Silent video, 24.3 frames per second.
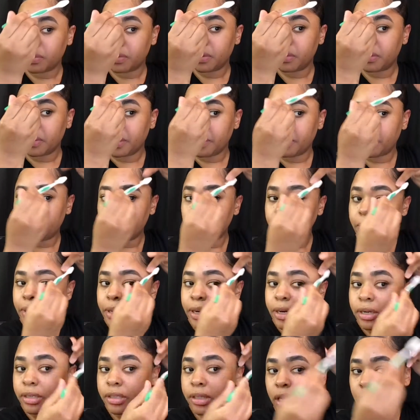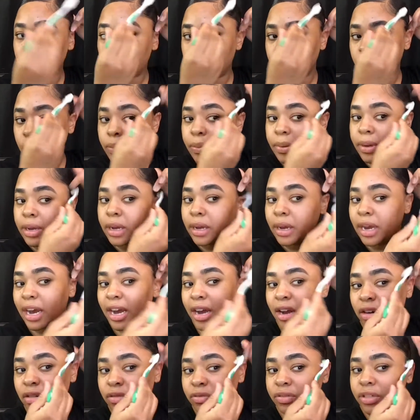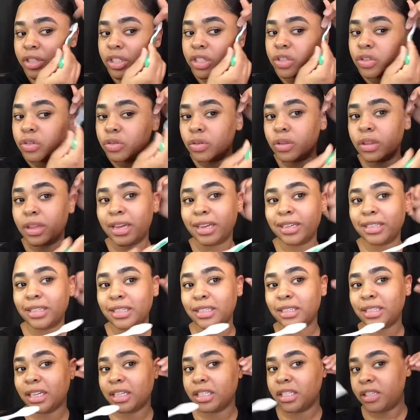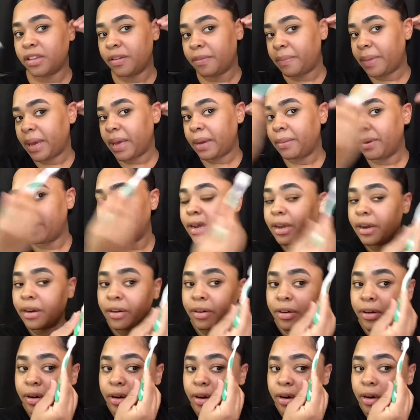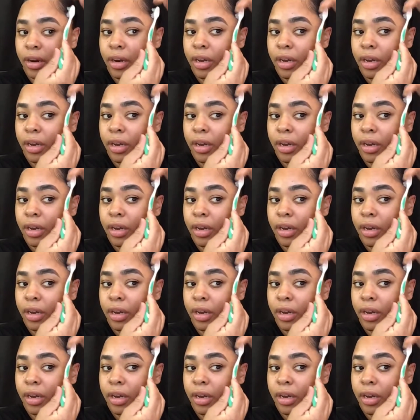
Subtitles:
pull my baby hairs out a little bit. I don't really do the extensive baby hair